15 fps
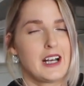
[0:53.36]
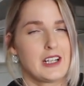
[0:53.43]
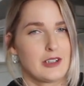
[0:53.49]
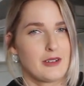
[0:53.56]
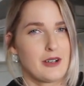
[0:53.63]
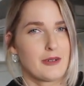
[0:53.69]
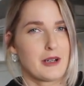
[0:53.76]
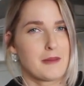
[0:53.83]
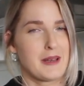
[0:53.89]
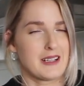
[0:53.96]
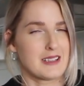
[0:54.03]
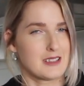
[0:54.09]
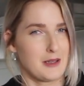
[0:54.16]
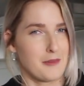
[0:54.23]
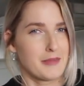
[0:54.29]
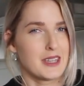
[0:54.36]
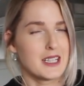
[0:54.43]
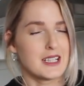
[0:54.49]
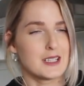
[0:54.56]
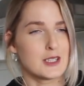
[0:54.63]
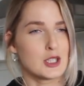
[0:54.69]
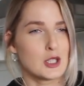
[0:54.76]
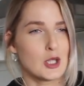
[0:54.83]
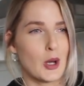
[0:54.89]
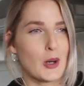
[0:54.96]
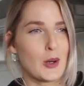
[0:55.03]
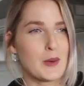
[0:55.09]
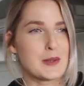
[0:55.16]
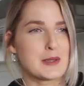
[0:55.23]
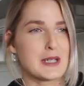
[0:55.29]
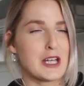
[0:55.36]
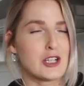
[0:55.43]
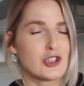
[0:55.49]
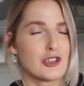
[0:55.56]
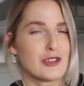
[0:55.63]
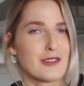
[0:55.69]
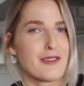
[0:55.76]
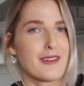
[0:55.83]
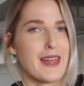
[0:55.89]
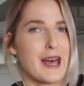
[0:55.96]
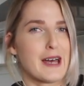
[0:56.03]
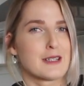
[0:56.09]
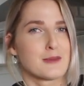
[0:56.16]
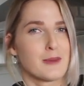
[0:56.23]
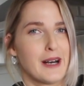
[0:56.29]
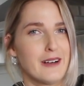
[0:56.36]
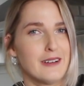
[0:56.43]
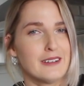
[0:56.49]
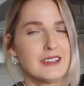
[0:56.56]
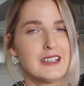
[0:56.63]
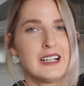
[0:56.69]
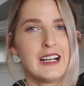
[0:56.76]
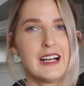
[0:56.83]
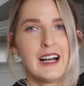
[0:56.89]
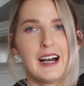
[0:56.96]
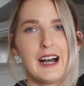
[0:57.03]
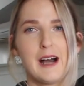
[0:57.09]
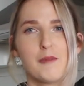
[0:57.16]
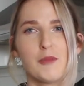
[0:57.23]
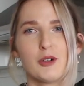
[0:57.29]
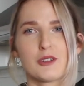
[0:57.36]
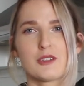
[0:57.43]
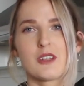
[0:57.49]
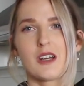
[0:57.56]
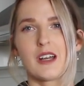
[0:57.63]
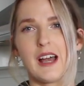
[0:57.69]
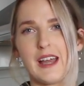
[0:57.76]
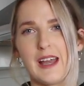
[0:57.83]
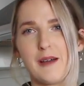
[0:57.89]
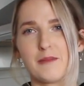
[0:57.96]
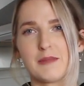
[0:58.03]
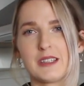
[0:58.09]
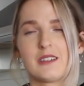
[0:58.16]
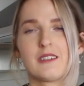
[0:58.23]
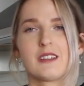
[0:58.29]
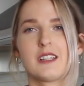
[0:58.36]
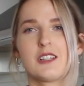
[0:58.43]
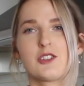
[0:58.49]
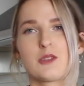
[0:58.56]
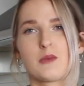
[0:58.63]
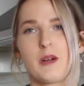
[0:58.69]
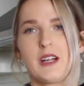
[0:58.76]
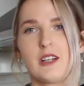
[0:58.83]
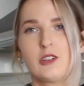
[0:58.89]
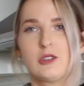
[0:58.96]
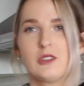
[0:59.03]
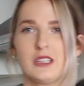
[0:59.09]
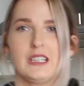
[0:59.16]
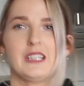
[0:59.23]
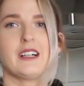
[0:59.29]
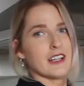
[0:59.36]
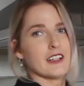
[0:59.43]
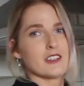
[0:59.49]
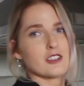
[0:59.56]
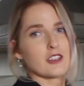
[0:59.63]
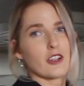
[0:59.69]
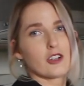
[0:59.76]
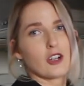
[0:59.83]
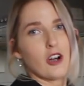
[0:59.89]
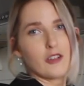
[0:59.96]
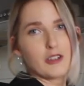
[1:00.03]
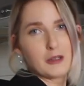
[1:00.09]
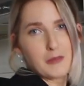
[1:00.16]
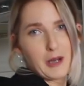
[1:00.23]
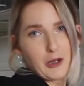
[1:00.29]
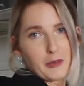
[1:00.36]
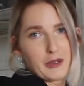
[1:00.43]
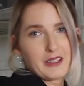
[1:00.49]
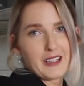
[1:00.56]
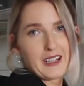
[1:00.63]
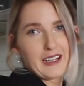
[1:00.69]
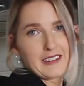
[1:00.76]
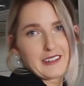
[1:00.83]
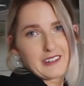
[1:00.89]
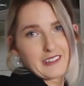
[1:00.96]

I know I want to make something, so stay tuned for that as well. Um, also, I am literally just wearing a hoodie. It's so cold in Melbourne that I